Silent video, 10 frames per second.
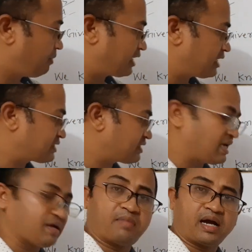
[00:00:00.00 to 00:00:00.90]
Minus
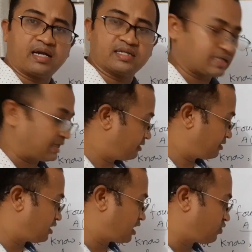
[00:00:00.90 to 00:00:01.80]
A,
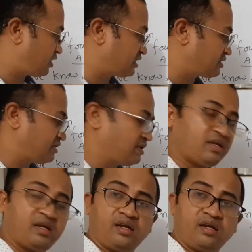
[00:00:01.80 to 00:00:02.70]
that one is
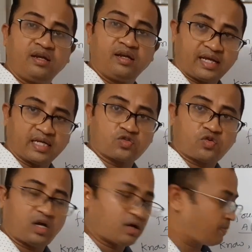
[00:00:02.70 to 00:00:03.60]
A
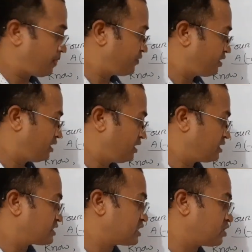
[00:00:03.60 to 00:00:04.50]
square.
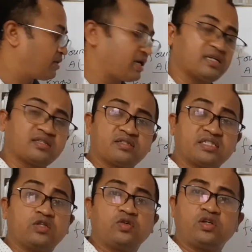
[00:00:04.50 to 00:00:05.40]
0 minus
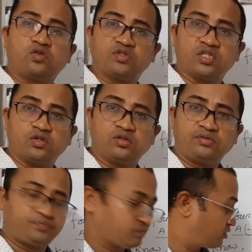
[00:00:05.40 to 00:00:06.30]
0 into
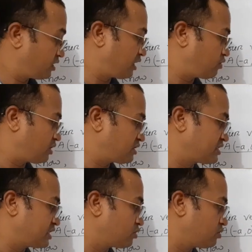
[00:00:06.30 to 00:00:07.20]
0, that
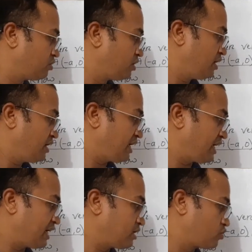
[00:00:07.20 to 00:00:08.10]
one 0.
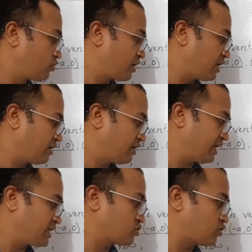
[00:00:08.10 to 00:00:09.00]
A into
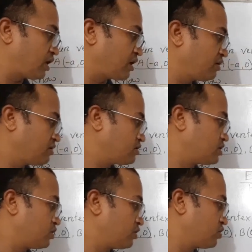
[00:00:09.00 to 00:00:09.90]
A square,
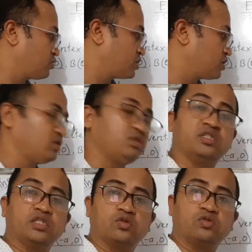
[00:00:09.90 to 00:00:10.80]
0 into 0,
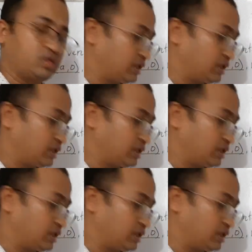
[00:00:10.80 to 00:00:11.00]
0.